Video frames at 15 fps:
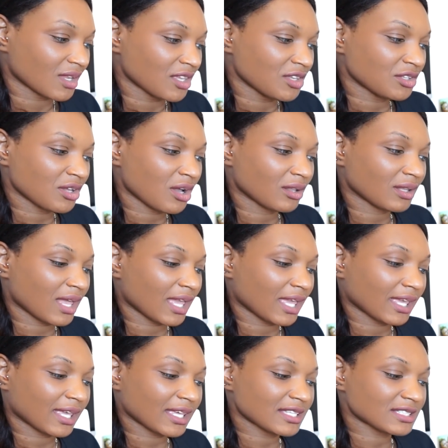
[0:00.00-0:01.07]
You know,
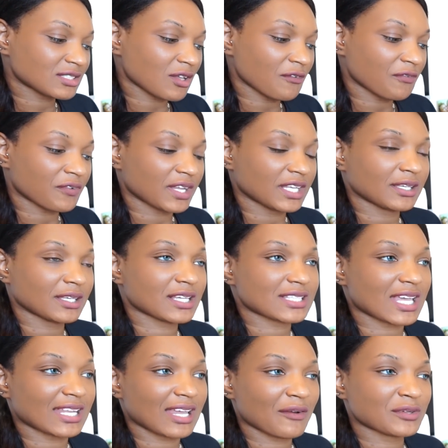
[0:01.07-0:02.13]
like, it's so funny because
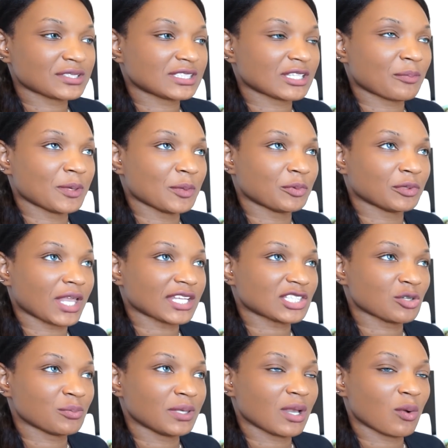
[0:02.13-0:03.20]
I always tell people, like,
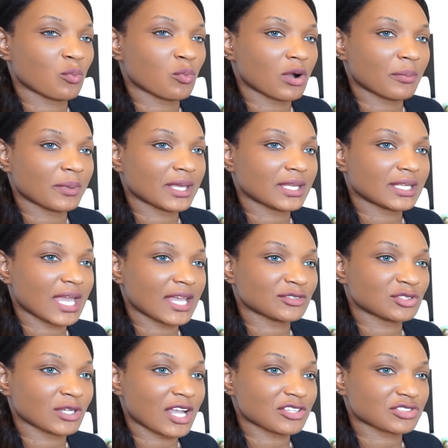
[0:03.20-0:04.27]
to be a woman
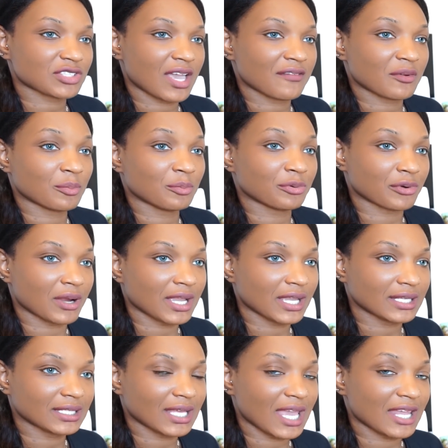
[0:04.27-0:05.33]
and to actually have a
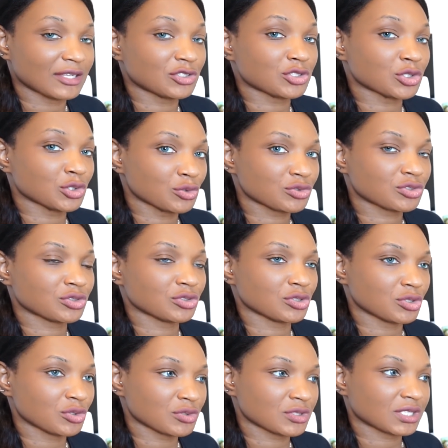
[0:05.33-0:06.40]
brain and choose to
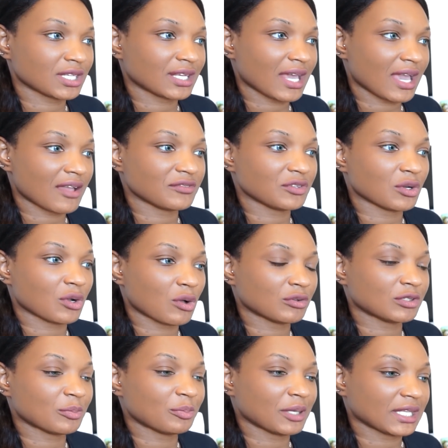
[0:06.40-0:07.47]
use it and have your
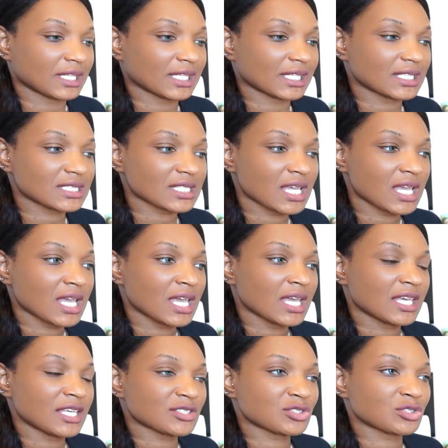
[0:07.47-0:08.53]
own opinions
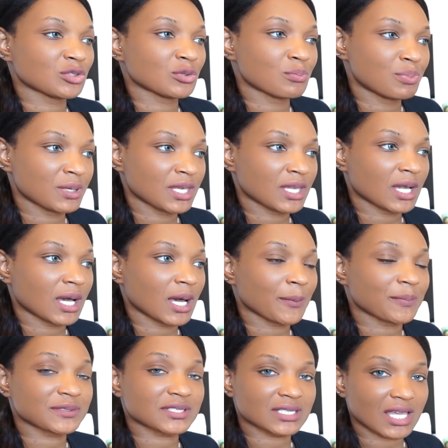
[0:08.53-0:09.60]
is to be
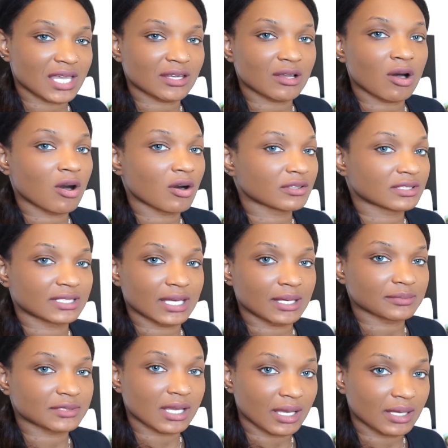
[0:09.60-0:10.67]
upset all the
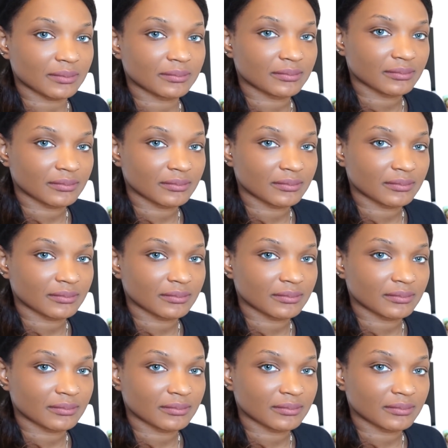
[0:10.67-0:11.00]
damn time,